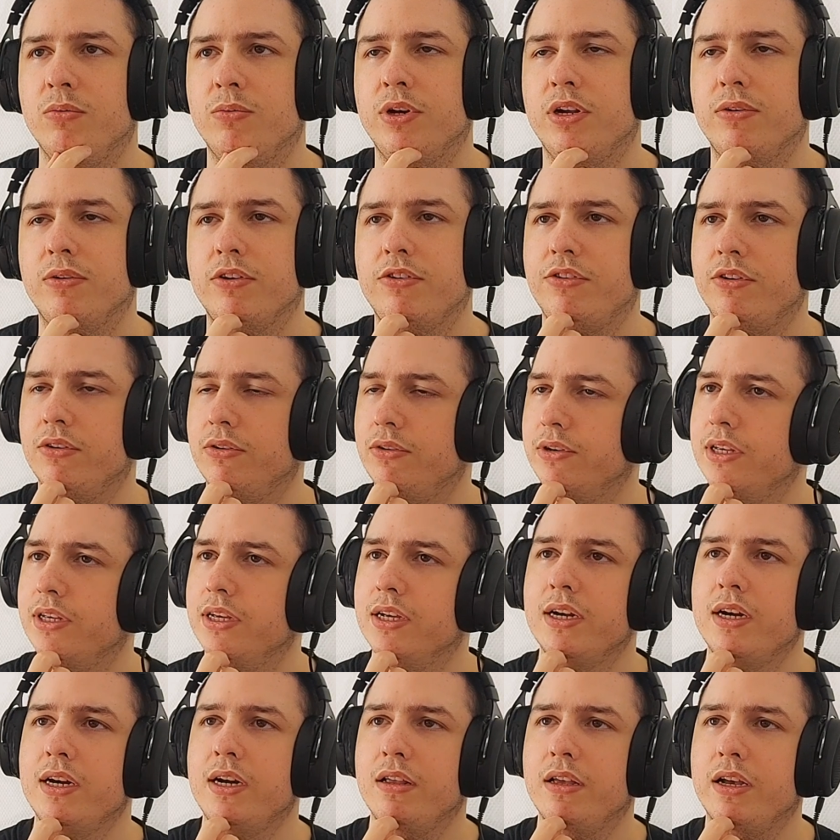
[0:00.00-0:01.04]
When I was young,
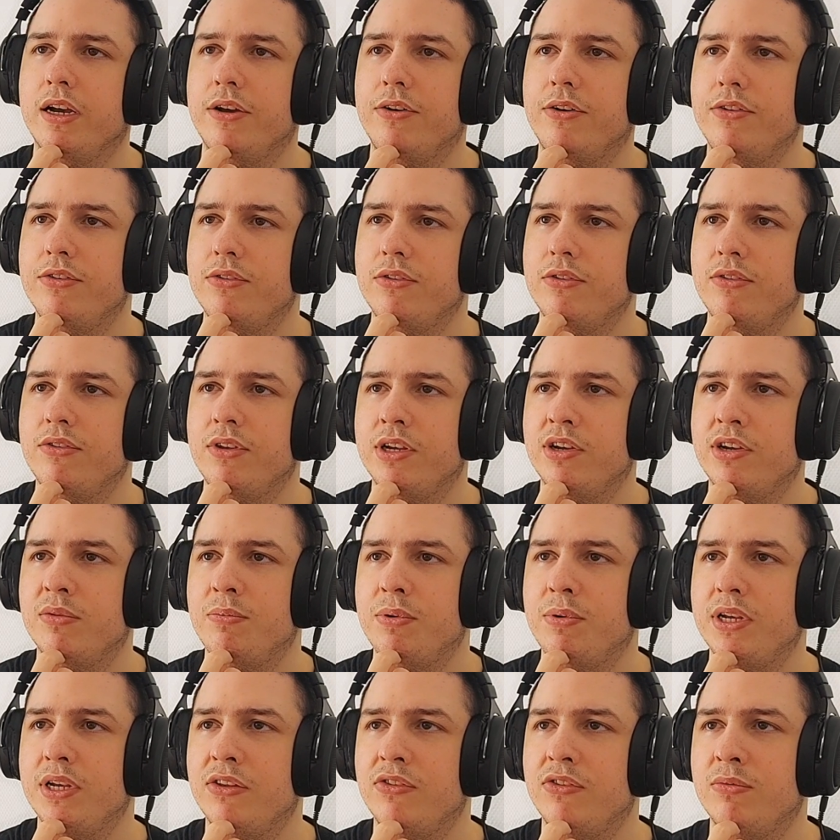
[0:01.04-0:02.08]
I used to sneak a
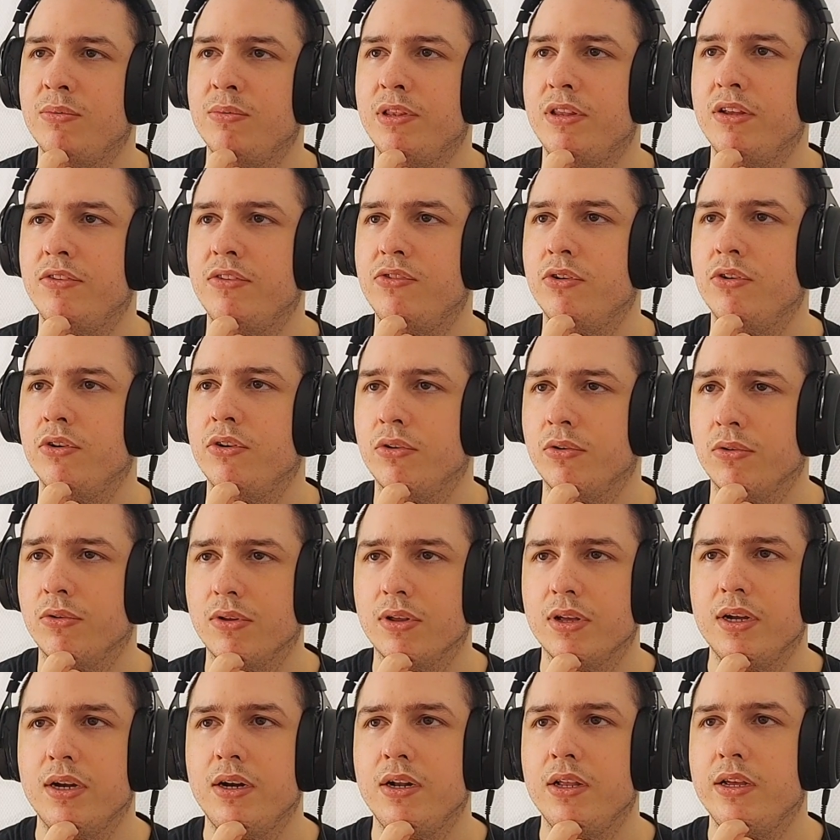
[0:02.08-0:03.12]
peek into my dad's journal.